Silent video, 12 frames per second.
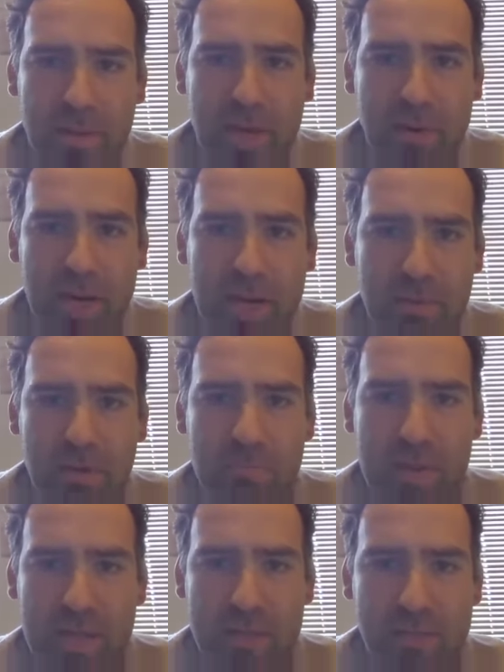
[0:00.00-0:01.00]
They were able to
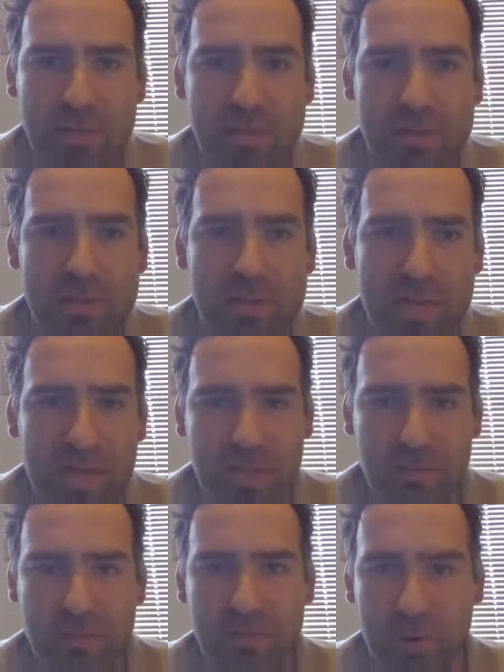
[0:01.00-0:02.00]
balance the
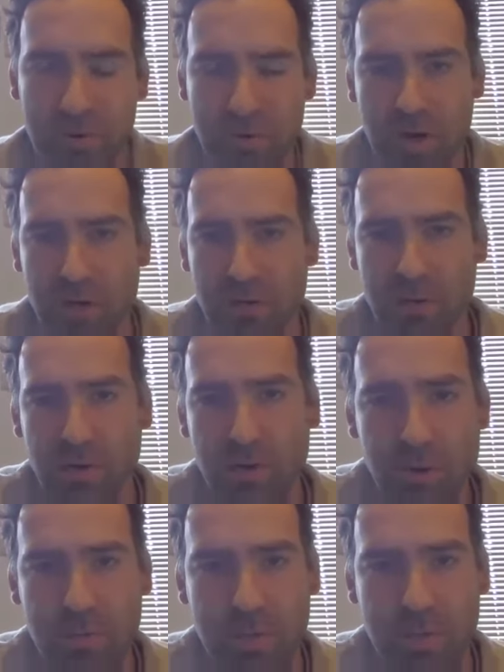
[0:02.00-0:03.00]
needs of providing for their
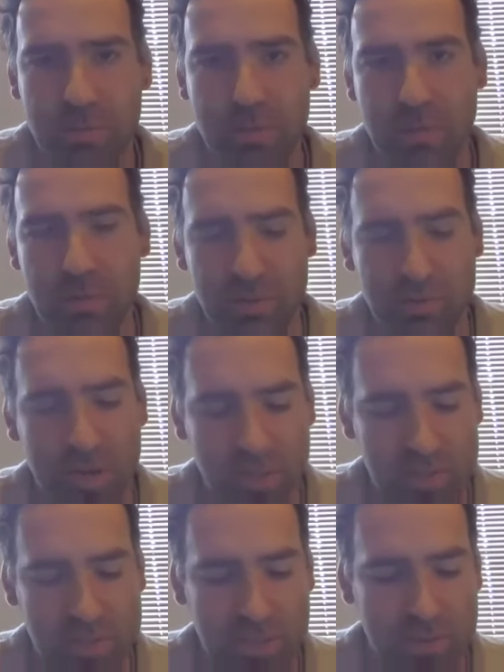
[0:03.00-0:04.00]
own people and
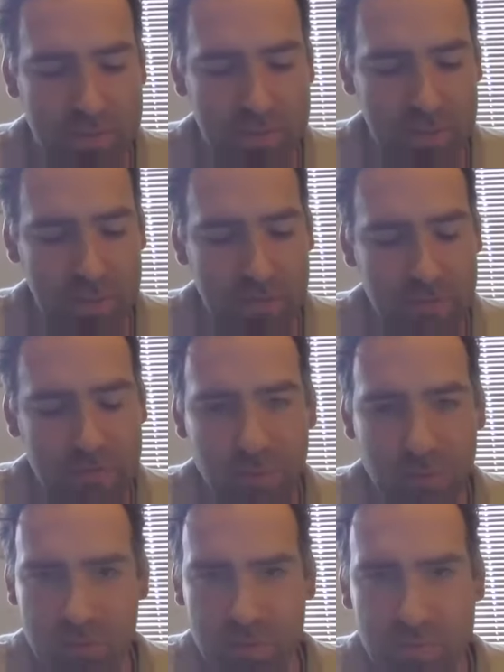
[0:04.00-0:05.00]
providing some
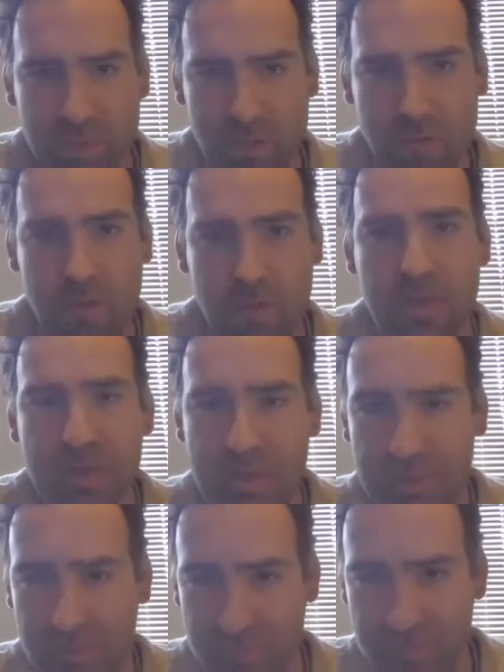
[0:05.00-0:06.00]
food for the military
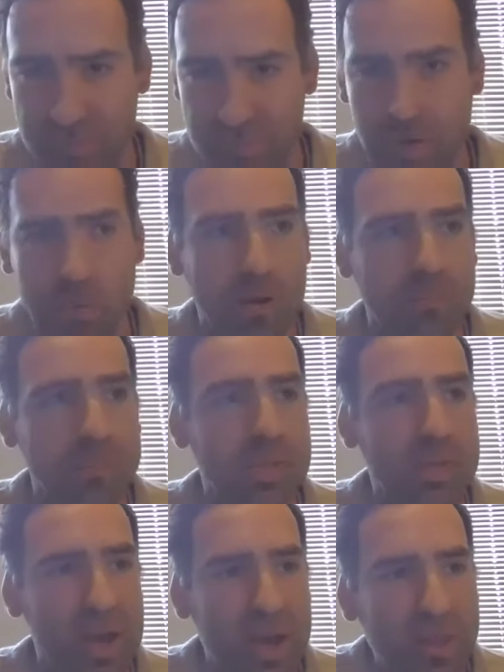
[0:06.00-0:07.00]
very well.
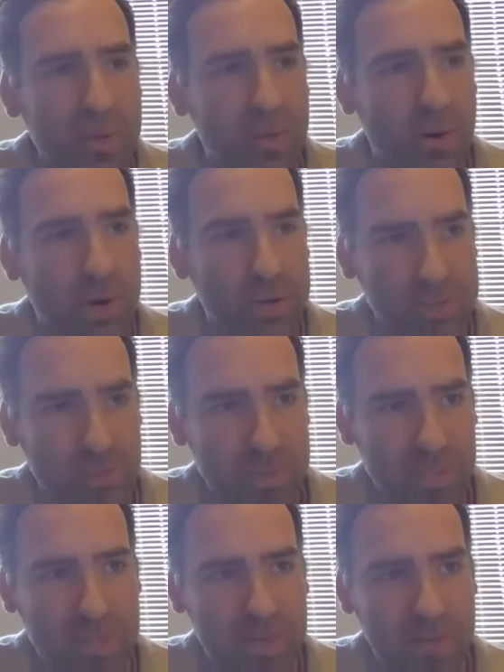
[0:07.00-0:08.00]
Otherwise,
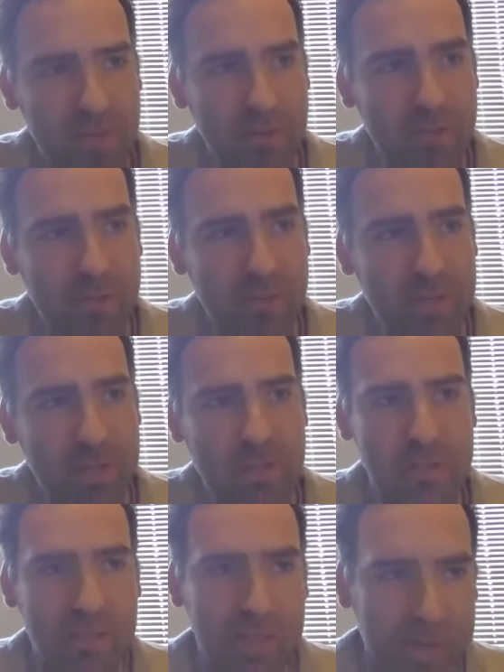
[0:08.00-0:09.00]
what they'd done in the 30s
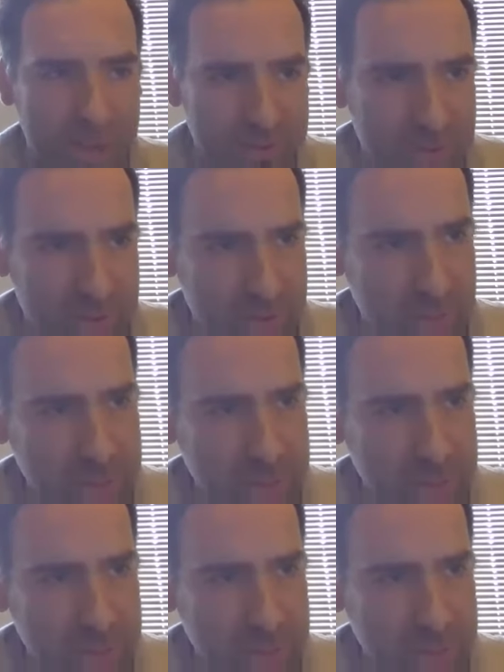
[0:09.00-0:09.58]
is that they'd have to